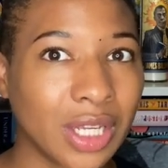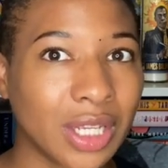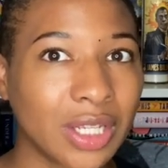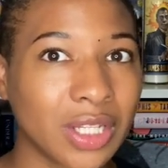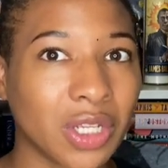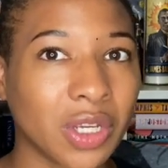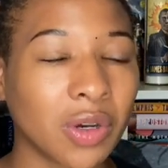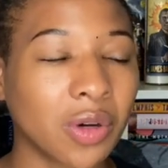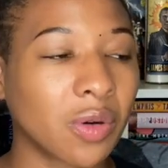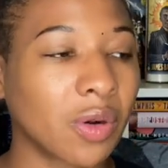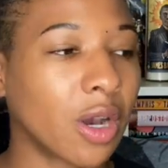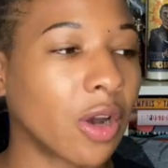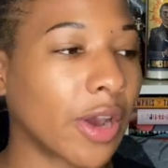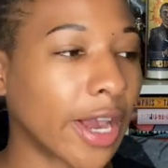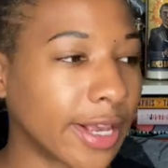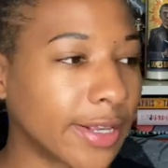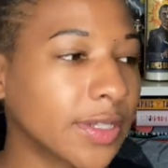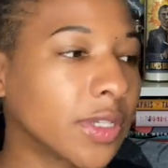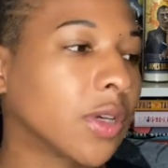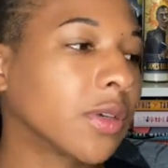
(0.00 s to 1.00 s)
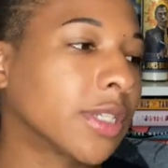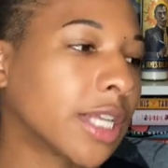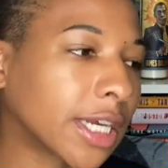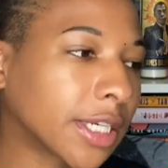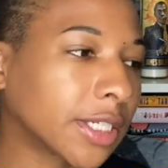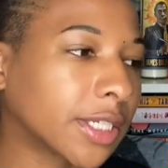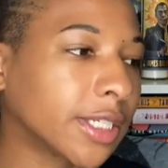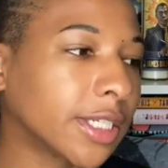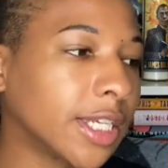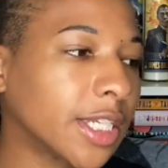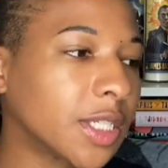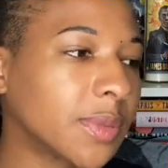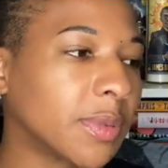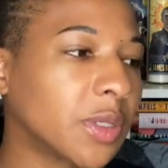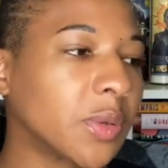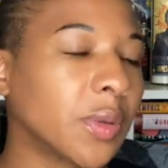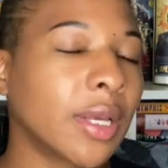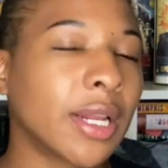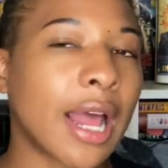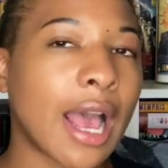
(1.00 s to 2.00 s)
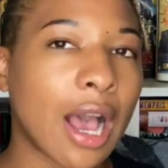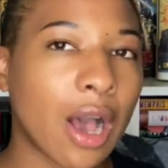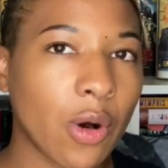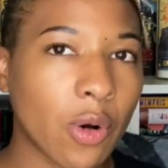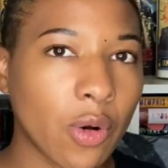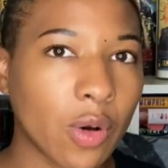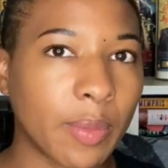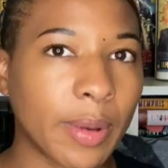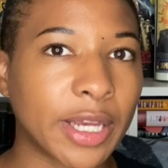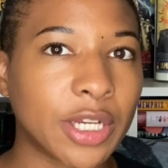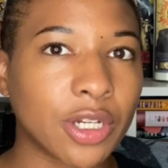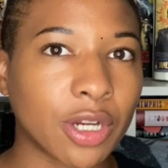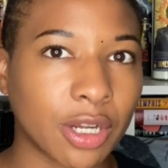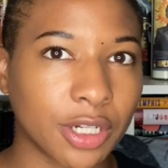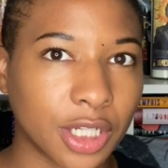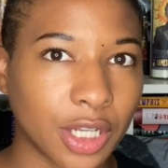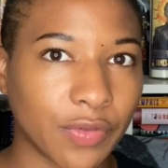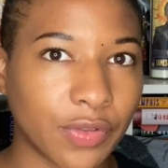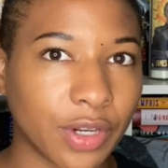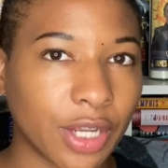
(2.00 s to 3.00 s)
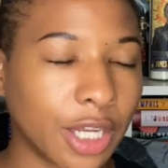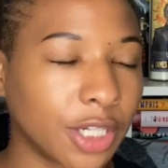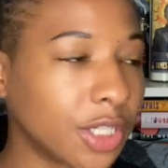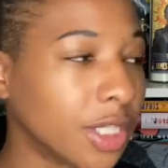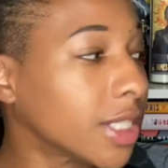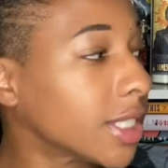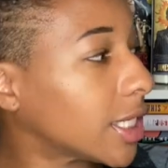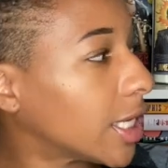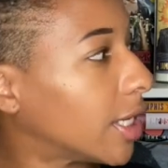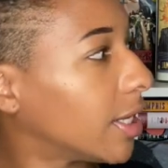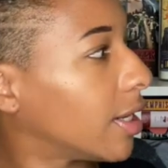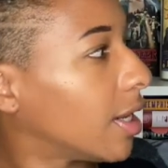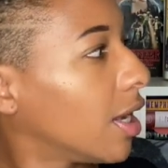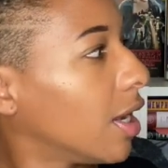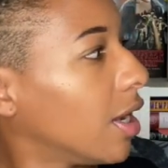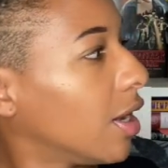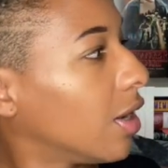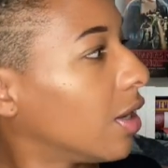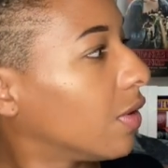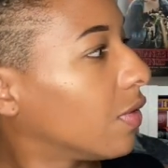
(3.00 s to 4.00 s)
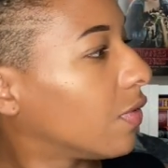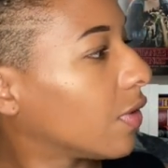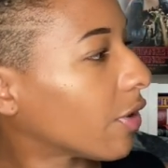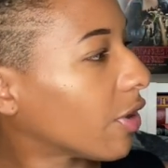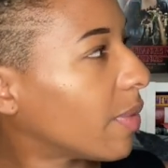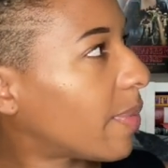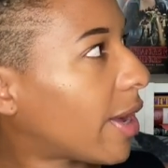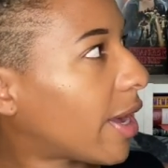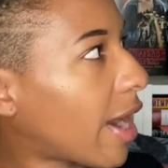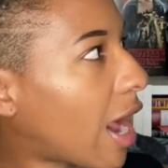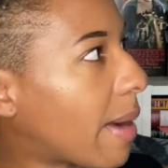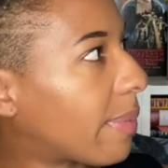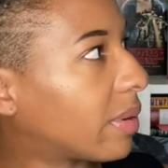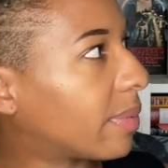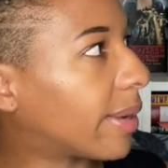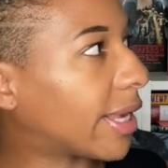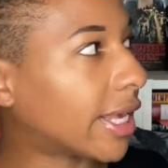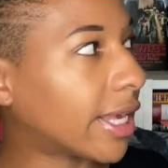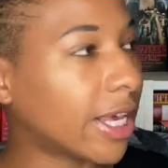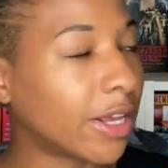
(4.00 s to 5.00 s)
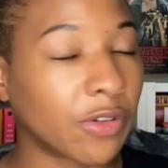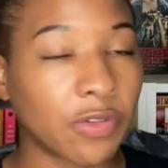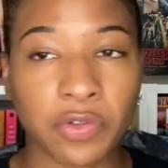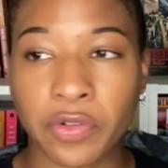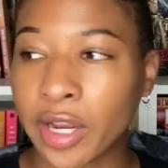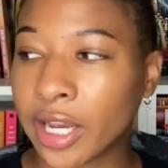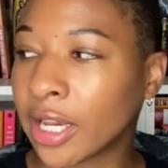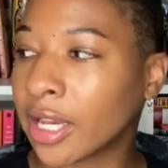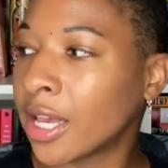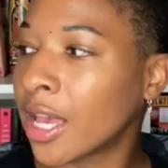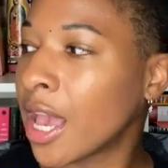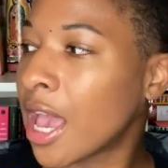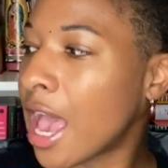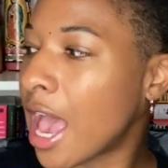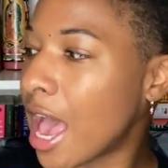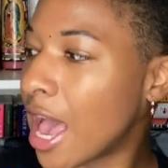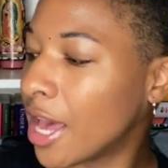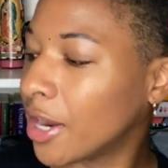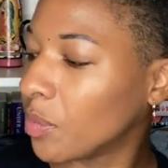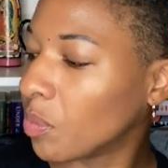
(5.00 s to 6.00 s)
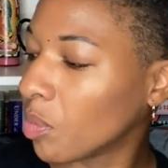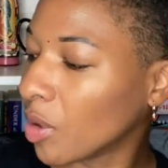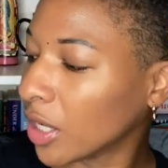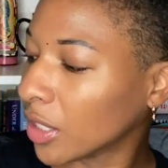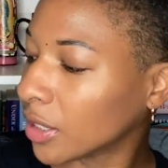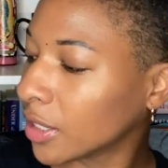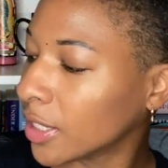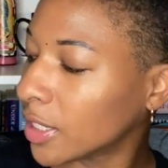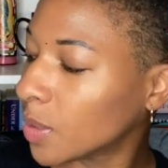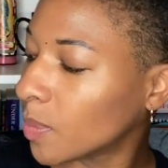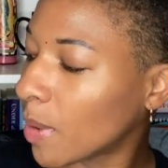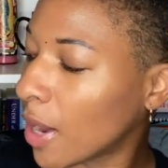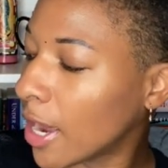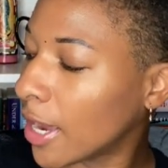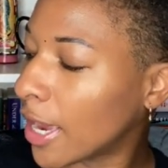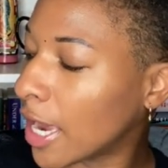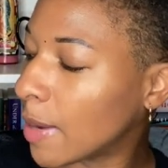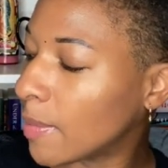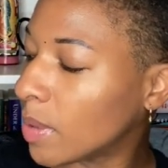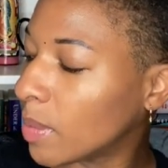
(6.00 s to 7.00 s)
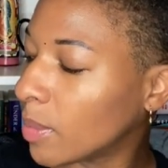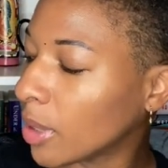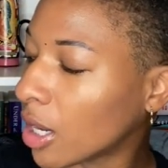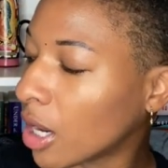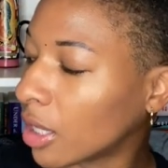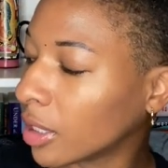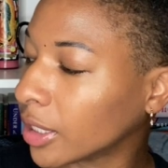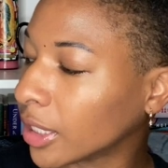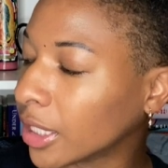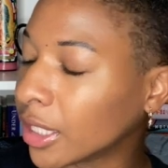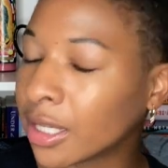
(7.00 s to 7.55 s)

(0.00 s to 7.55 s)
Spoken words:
So, okay, so technically it's between Howl by Sean David Hutchinson, Very Bad Apple by Kit Frick, and Breathless by Amy McCulloch.